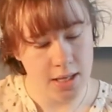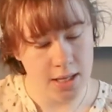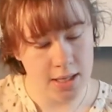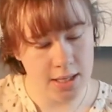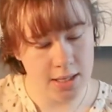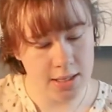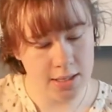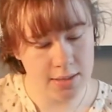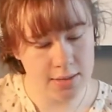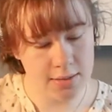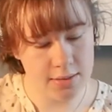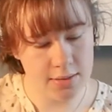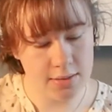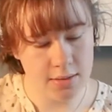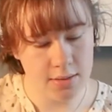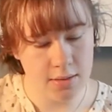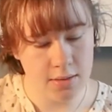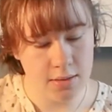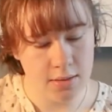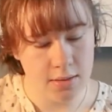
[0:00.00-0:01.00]
in
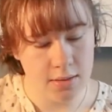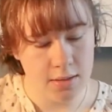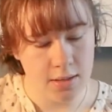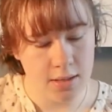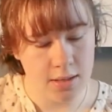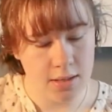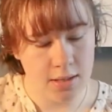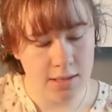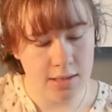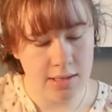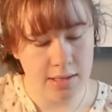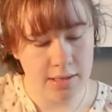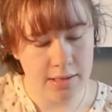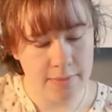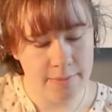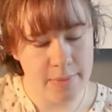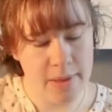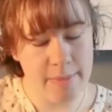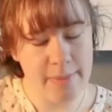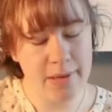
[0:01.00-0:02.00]

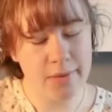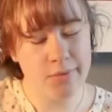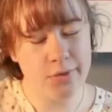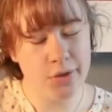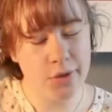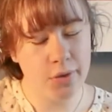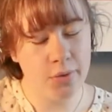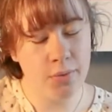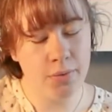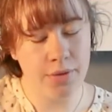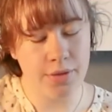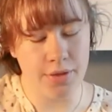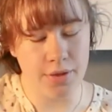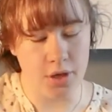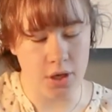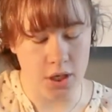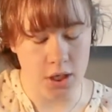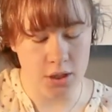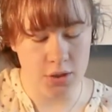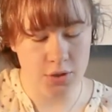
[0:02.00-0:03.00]
about
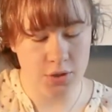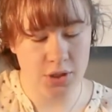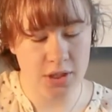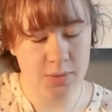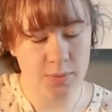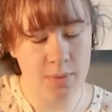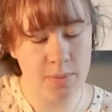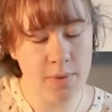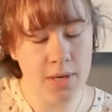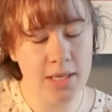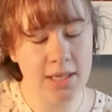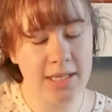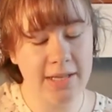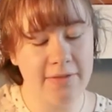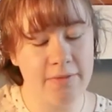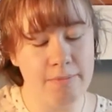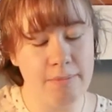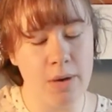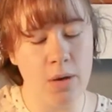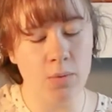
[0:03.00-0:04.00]
2/3, because we want to
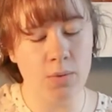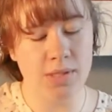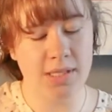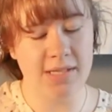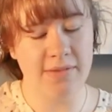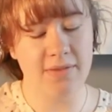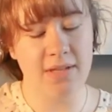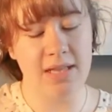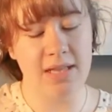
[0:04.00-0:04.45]
leave most of the